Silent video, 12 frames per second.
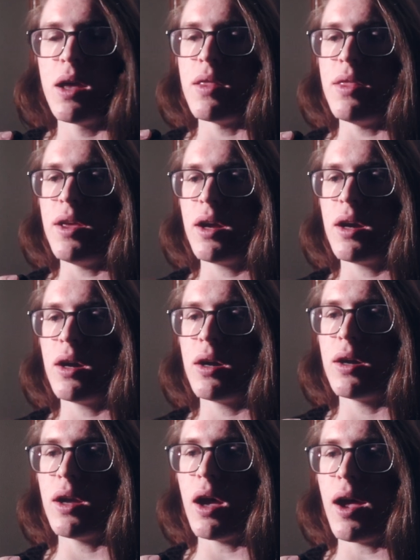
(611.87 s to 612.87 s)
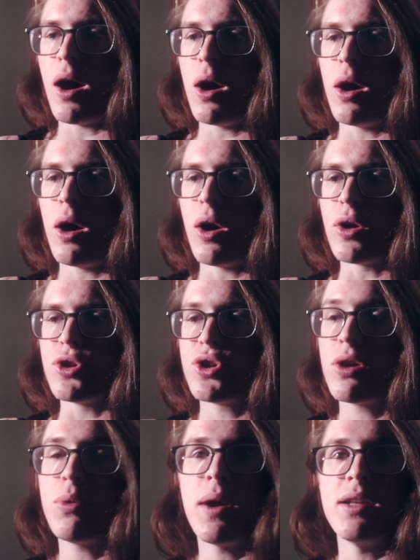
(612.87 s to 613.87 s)
There are
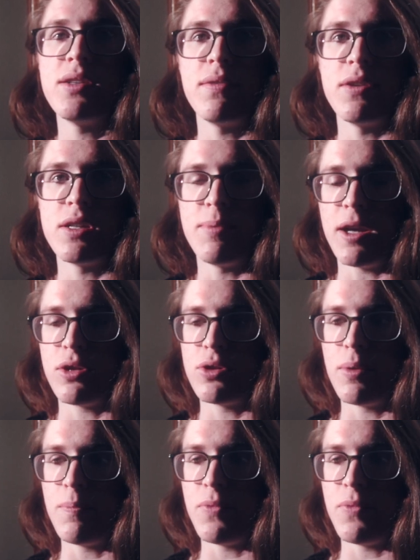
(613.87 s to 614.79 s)
two ends of the spectrum.